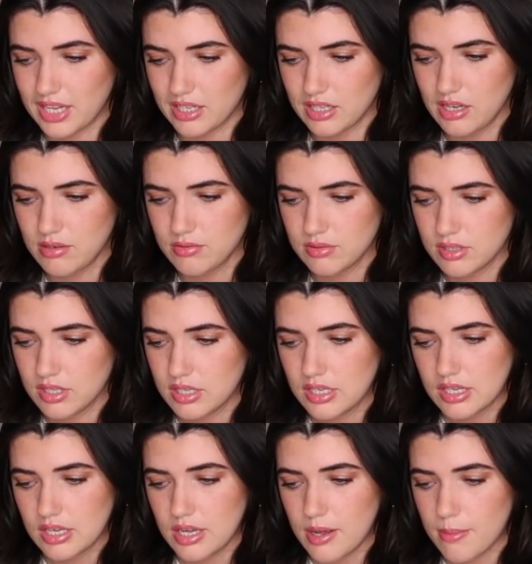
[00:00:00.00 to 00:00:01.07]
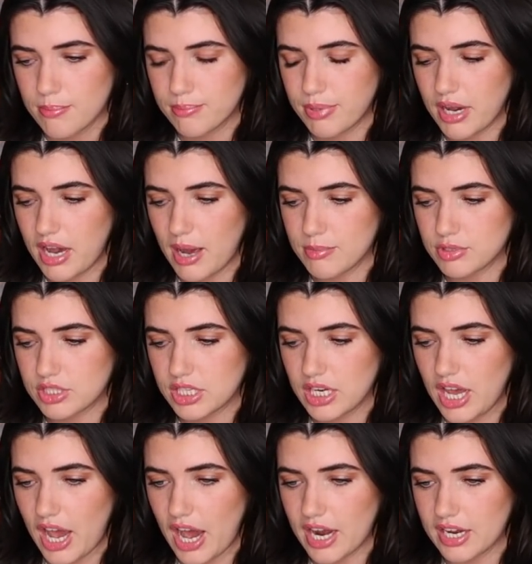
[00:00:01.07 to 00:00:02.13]
Hello? But I'm just
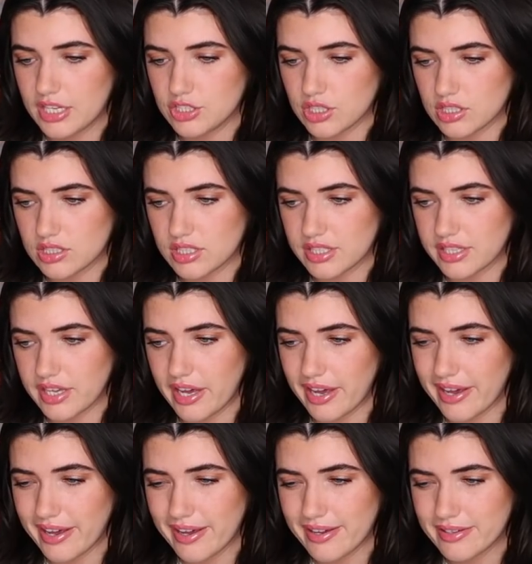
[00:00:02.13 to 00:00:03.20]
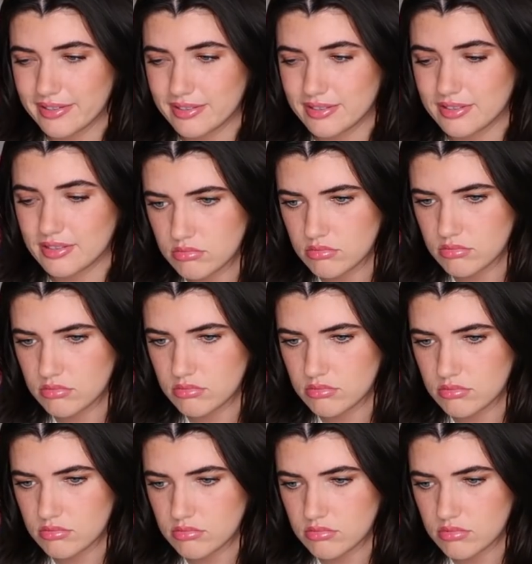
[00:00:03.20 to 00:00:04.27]
gonna add it just in case.
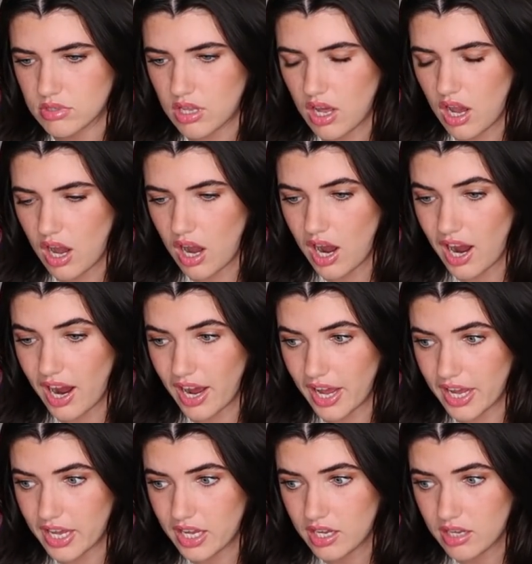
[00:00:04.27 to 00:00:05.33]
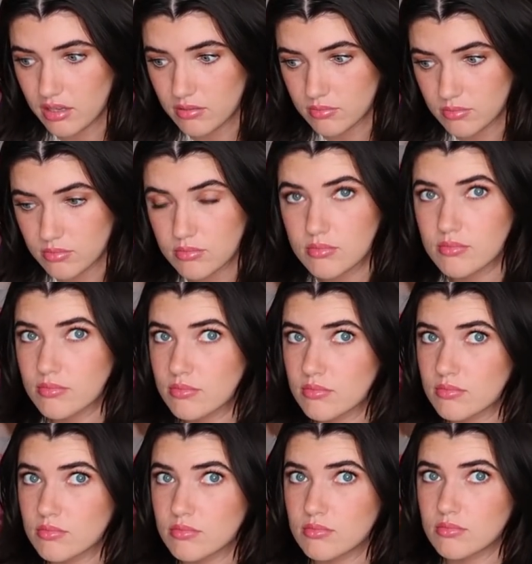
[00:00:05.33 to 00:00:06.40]
Hi?
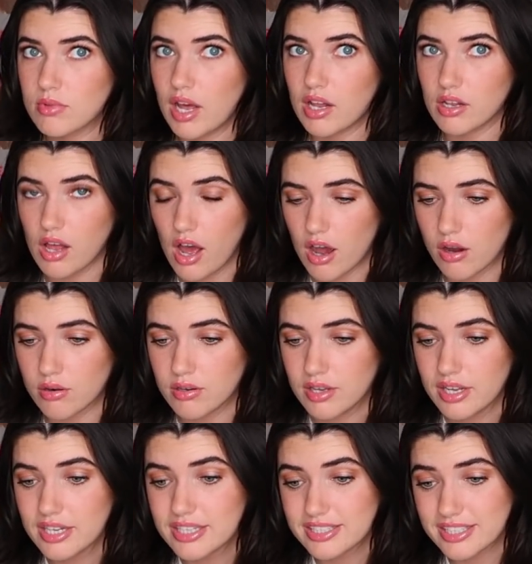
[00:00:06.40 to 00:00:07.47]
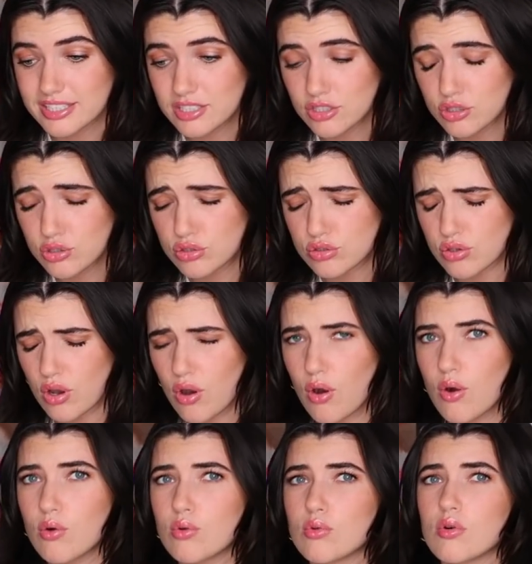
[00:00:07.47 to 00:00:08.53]
Hello? This is
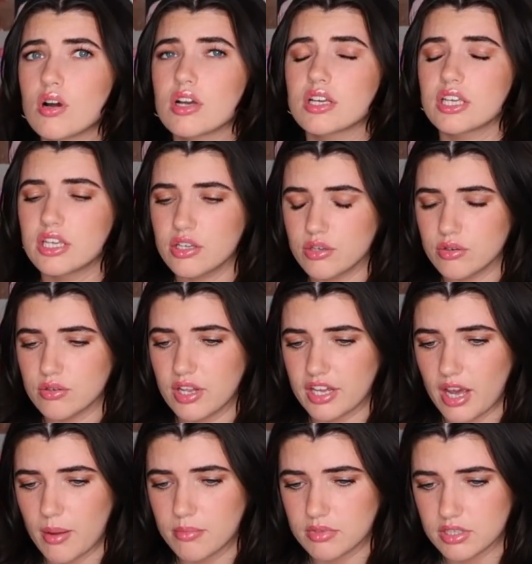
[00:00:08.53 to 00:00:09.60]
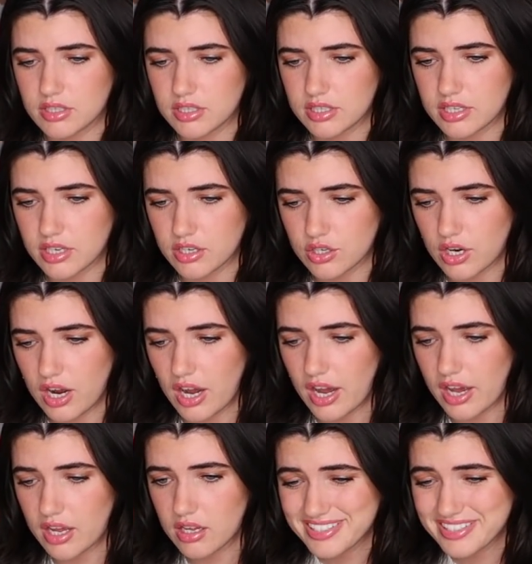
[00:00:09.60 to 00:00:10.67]
so cute. Like, I'm literally gonna
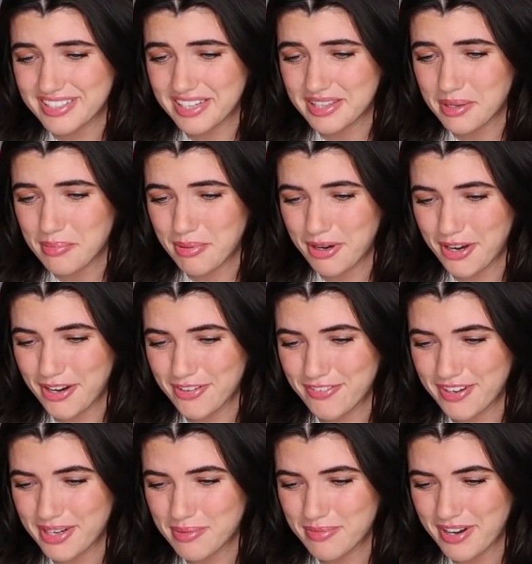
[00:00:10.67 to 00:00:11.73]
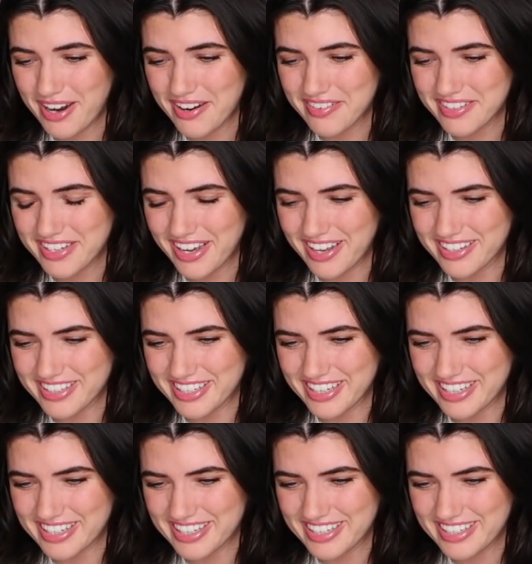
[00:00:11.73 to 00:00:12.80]
cry. This is like the perfect brown
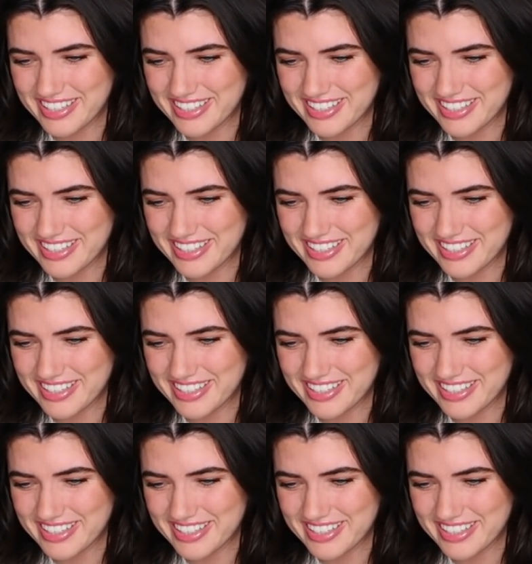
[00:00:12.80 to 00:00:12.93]
color.